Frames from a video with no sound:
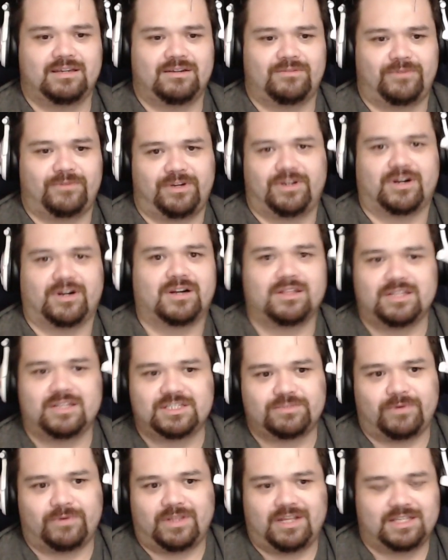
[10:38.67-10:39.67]
regardless
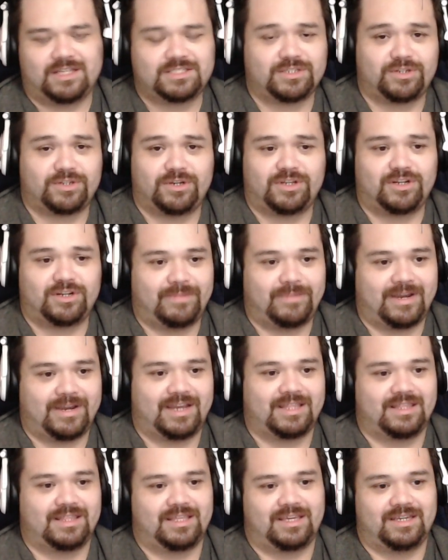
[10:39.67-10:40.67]
whether that's a good or bad
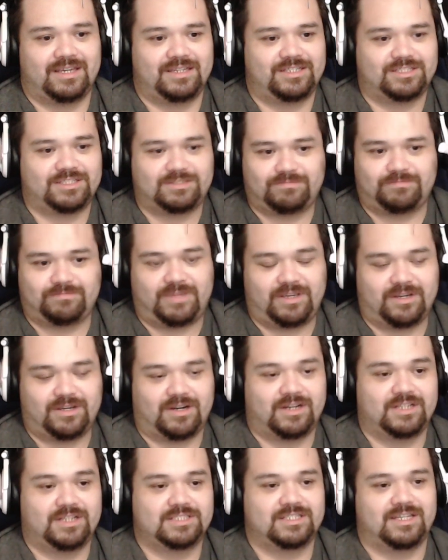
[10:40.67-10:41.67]
thing, just being
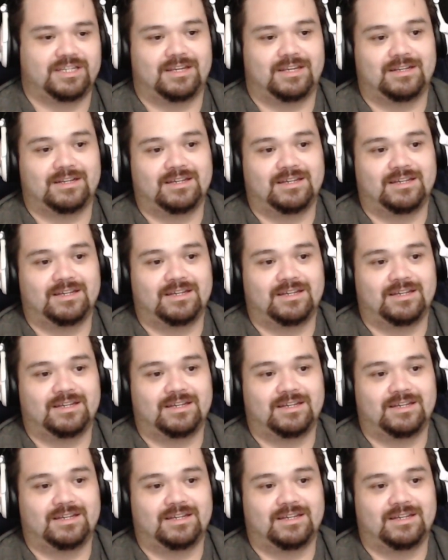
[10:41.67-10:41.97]
honest again.